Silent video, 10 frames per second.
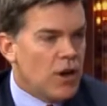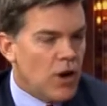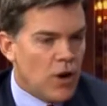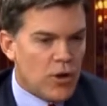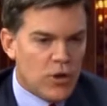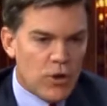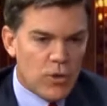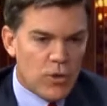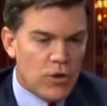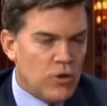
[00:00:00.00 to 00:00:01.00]
are,
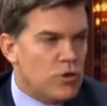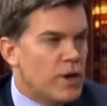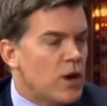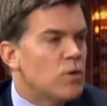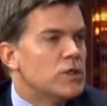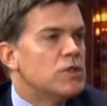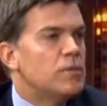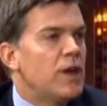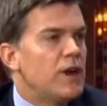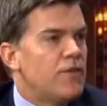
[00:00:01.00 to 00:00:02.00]
you get what you
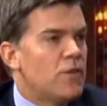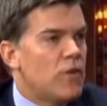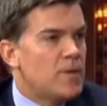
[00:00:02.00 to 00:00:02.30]
pay for.